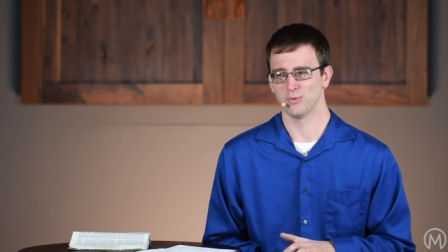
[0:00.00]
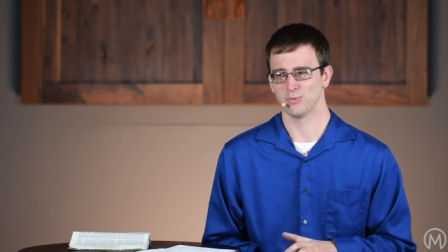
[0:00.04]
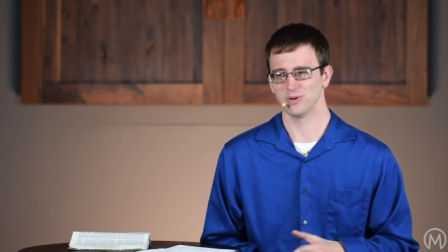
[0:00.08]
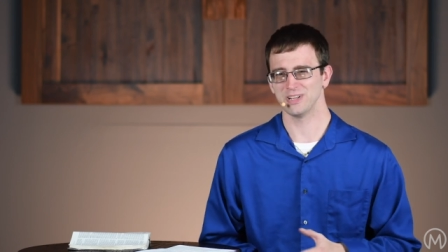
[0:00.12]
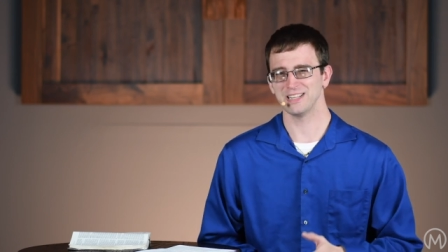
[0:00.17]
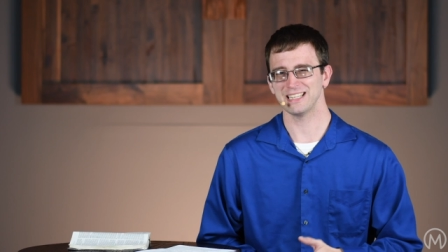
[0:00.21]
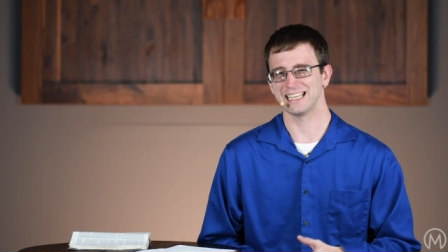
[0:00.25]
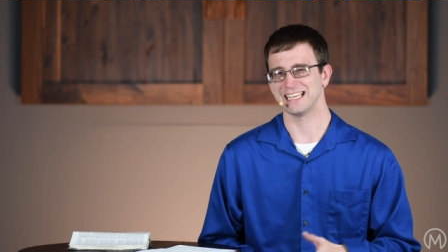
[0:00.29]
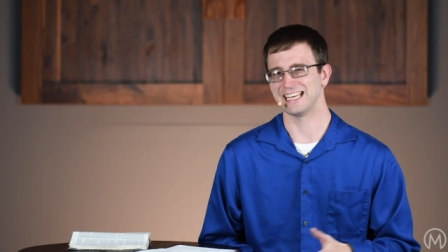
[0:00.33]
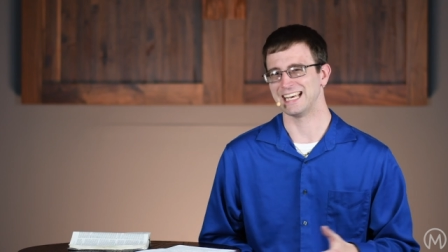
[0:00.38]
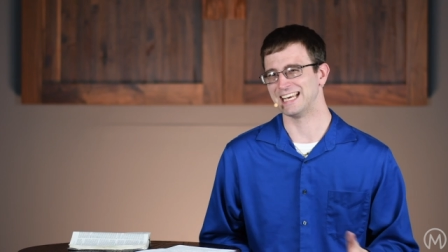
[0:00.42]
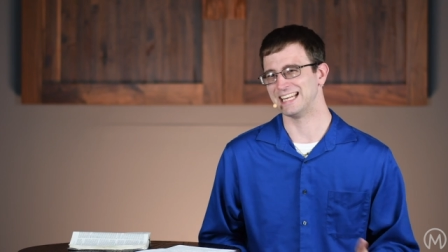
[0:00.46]

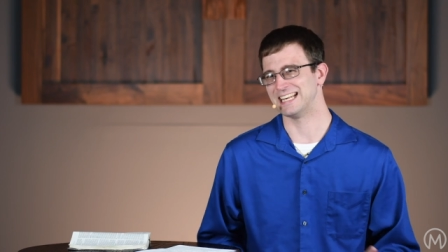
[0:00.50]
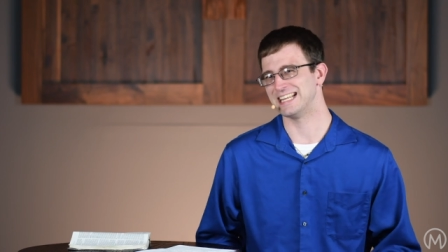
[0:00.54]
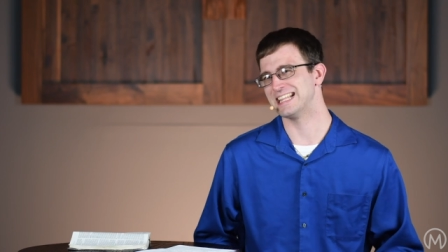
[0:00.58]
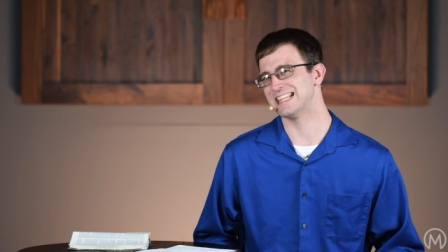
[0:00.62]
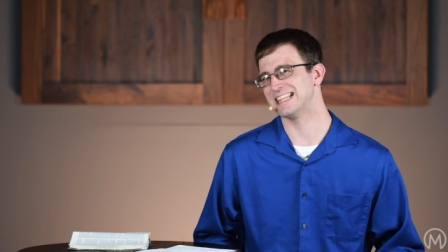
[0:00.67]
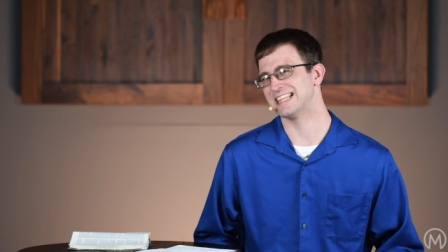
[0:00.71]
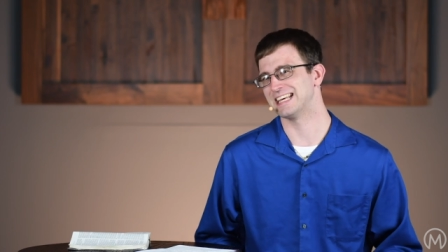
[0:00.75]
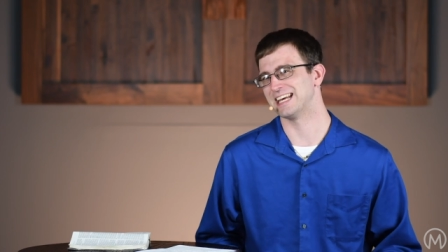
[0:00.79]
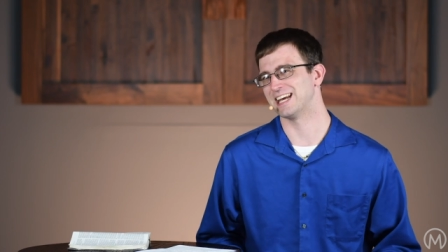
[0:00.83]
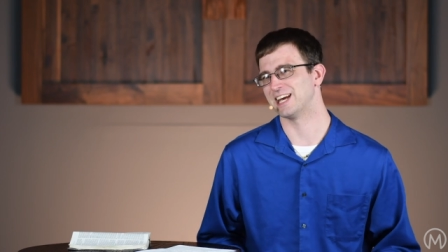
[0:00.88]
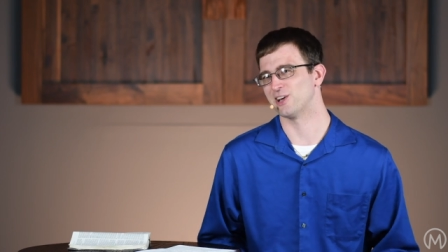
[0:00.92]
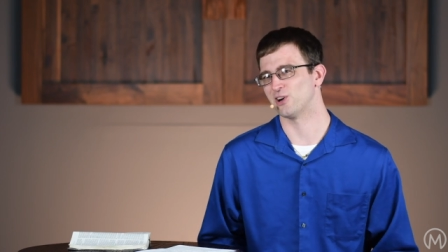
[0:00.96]
really
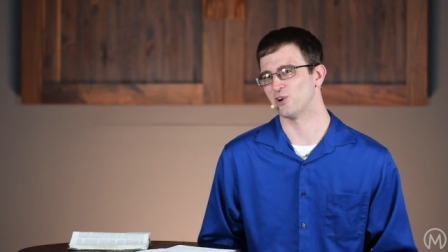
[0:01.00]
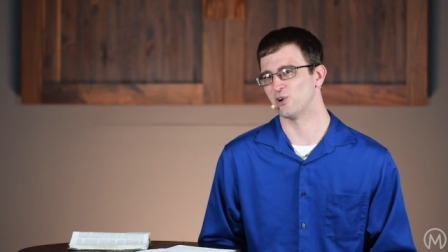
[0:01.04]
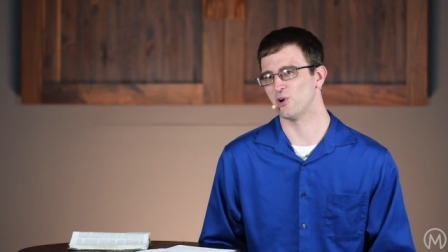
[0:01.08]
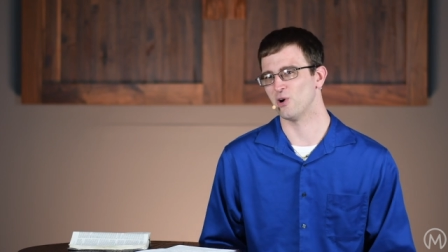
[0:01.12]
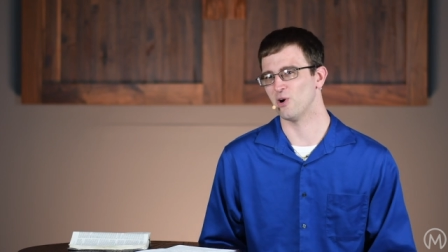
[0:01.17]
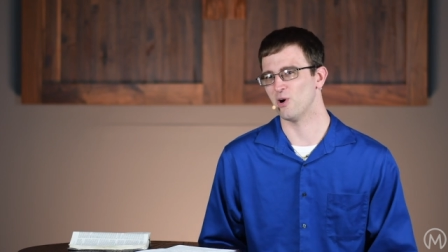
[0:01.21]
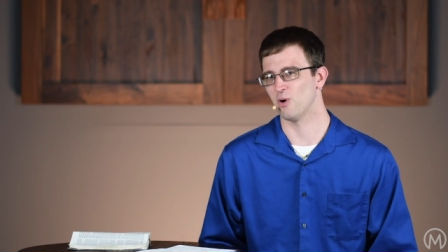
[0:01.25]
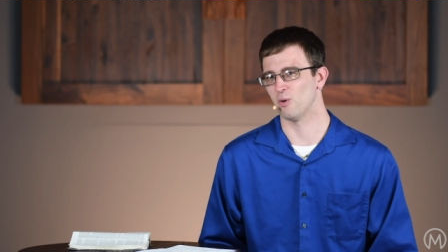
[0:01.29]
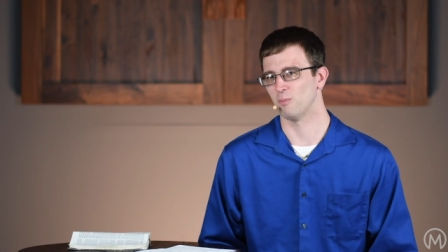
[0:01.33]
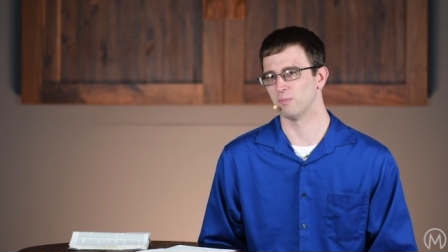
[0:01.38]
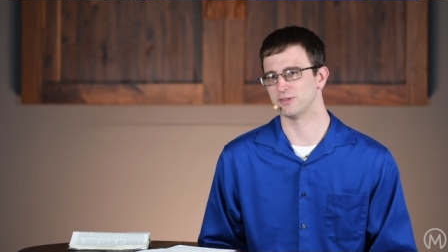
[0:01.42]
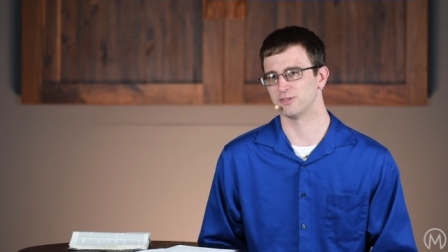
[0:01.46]
anything at
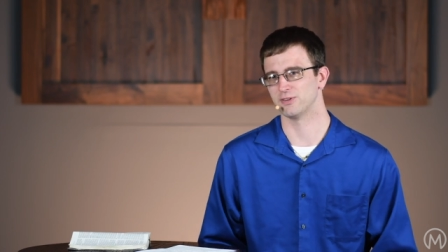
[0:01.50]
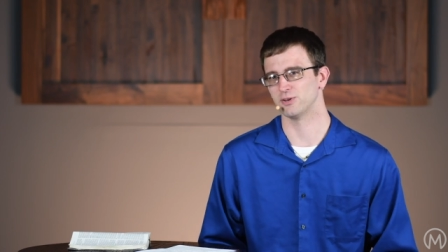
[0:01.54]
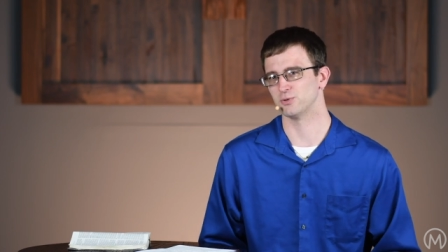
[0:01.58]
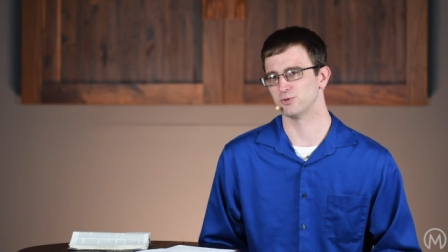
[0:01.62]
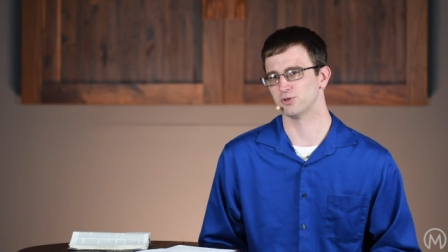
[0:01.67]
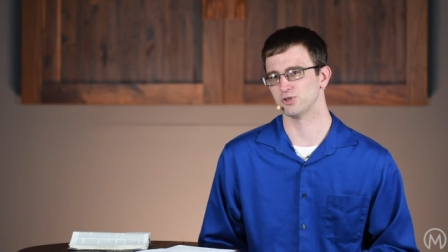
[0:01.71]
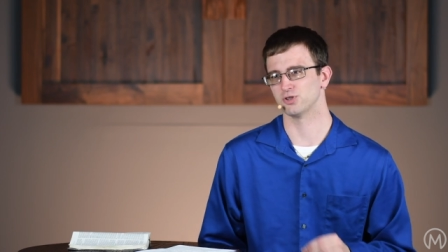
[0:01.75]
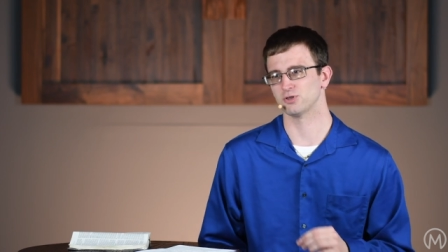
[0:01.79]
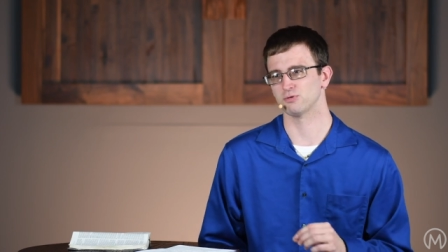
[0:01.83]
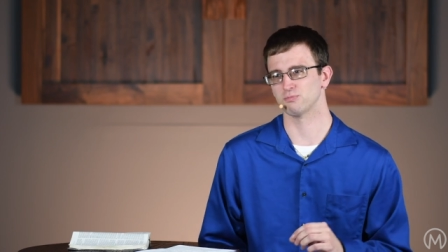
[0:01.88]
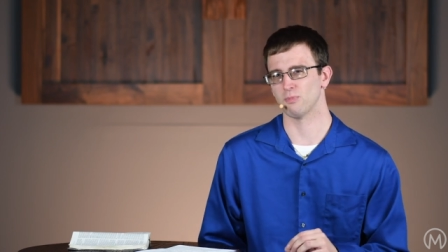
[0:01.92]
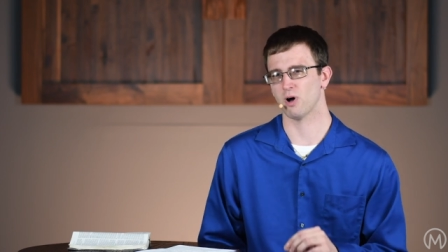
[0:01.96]
all, but
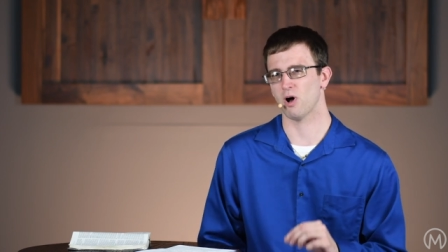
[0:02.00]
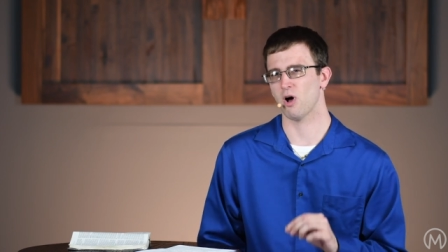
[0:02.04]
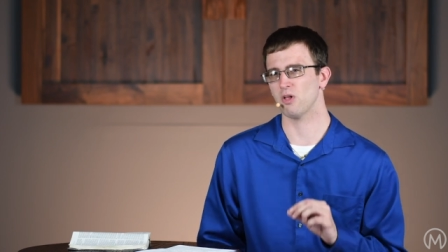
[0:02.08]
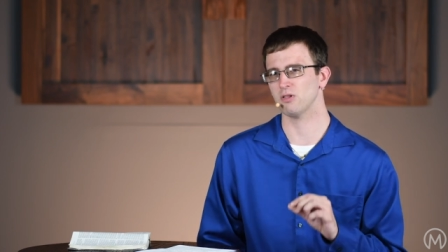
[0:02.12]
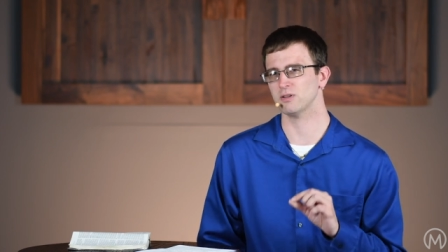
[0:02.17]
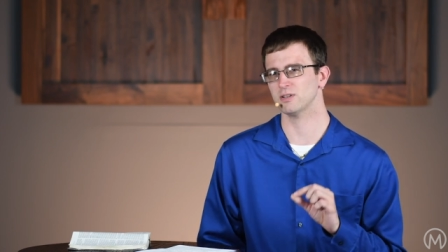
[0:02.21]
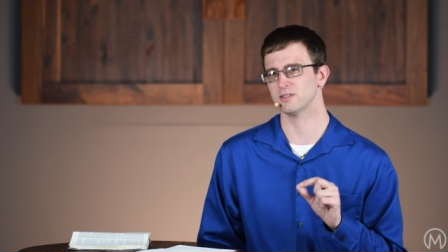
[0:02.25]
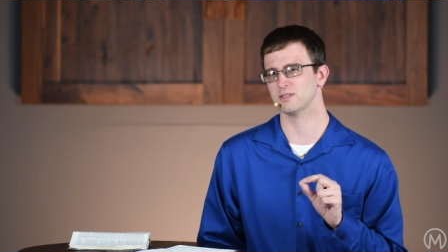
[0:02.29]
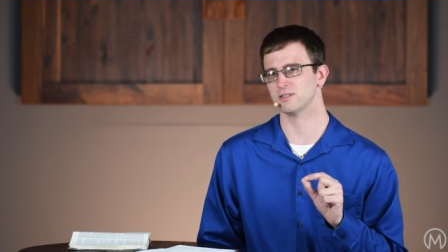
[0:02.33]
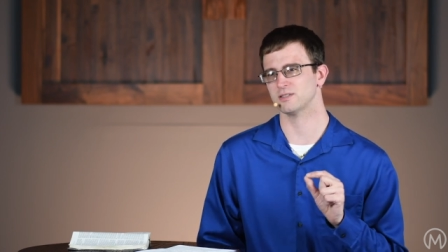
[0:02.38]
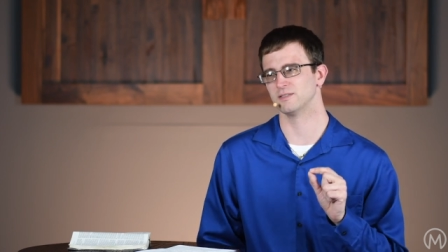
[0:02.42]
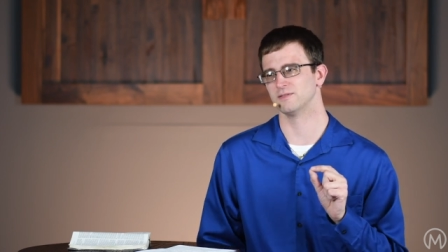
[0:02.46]
those
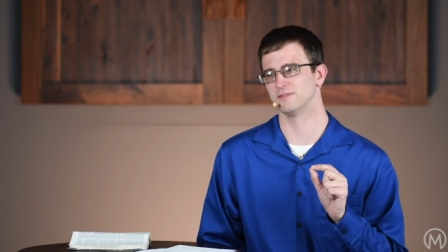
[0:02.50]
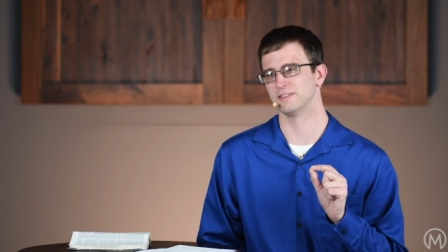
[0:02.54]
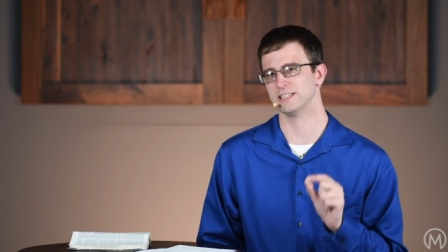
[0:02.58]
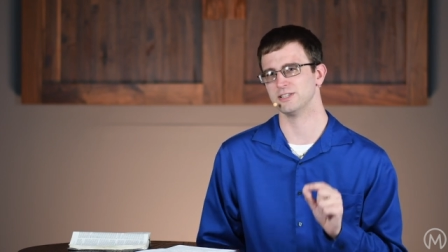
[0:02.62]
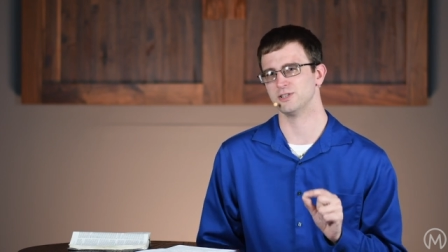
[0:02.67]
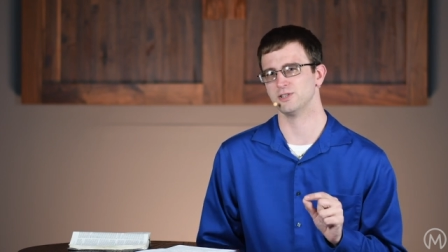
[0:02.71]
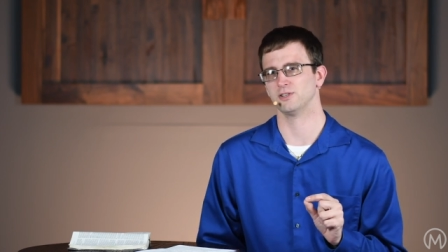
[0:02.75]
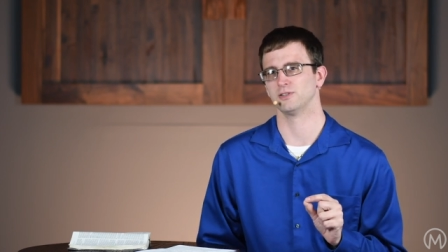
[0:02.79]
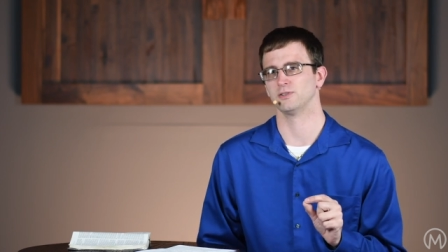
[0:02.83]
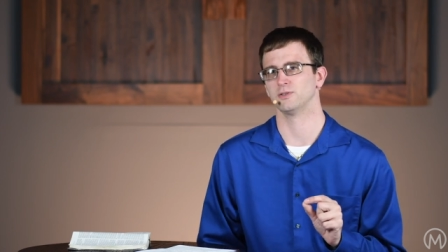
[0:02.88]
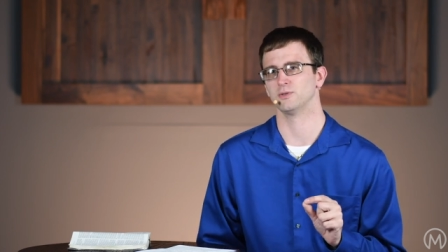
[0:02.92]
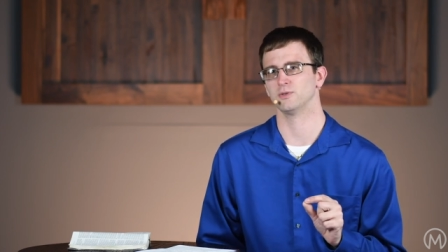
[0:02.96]
smallest of
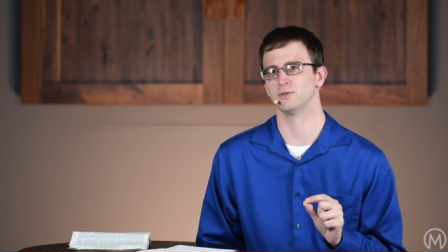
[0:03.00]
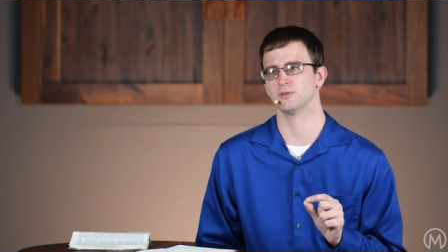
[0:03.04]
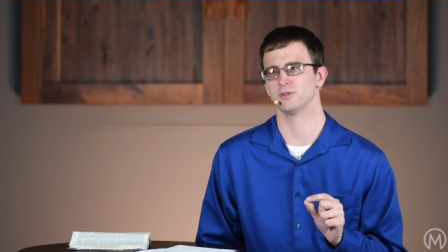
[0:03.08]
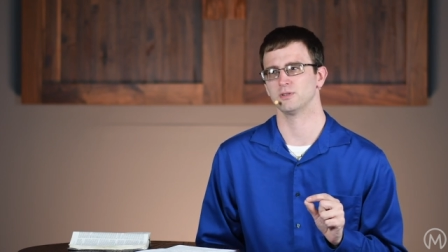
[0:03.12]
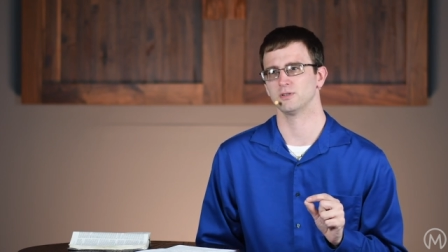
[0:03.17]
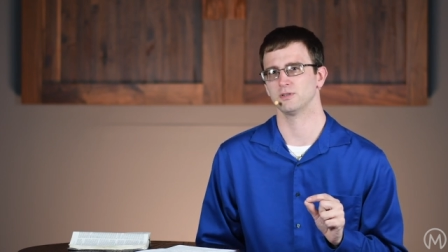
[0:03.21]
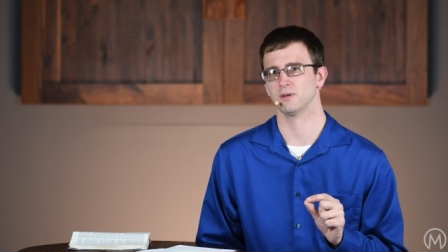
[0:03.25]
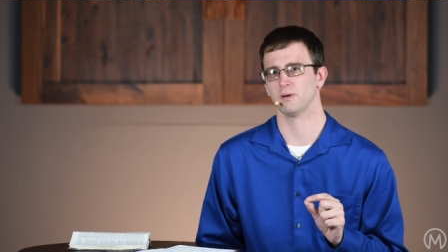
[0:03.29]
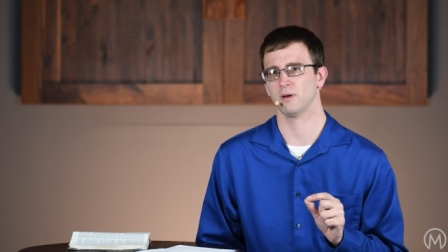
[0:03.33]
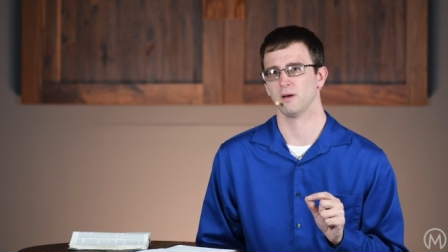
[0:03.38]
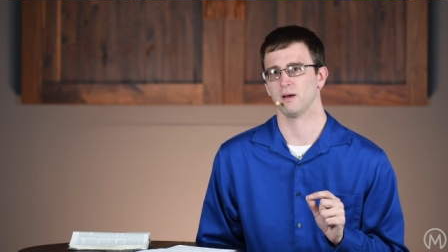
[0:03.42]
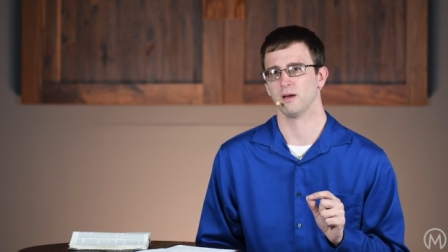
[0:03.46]

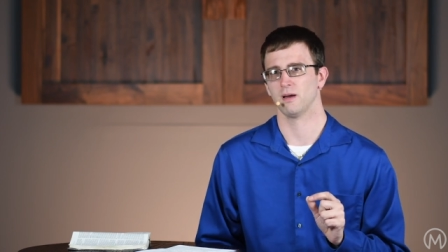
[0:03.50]
issues